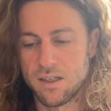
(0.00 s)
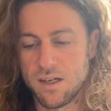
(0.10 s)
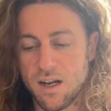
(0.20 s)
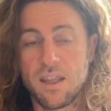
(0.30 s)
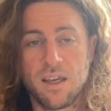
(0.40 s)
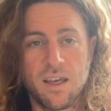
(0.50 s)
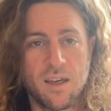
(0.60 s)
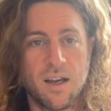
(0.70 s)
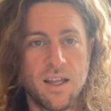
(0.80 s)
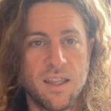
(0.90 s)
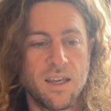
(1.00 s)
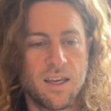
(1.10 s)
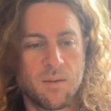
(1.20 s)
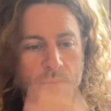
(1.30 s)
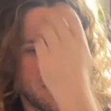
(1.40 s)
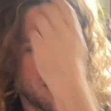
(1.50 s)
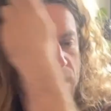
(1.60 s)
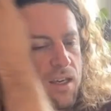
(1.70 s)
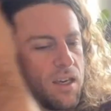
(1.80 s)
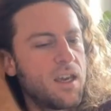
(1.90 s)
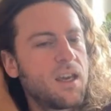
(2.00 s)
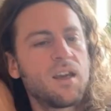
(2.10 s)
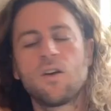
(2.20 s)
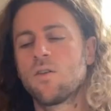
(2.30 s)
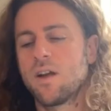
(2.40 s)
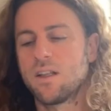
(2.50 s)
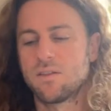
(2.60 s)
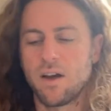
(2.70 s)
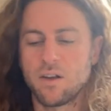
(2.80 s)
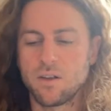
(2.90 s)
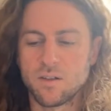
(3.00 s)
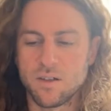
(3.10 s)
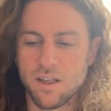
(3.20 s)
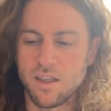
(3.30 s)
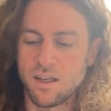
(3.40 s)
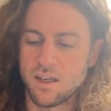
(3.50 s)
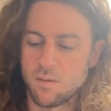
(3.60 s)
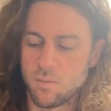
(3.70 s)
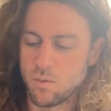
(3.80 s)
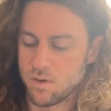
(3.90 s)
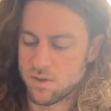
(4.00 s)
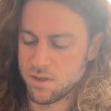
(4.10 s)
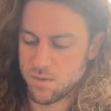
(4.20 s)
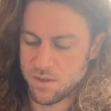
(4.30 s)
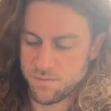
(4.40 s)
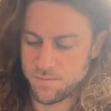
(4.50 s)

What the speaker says: think it can be, it creates value. I think it can be worth something.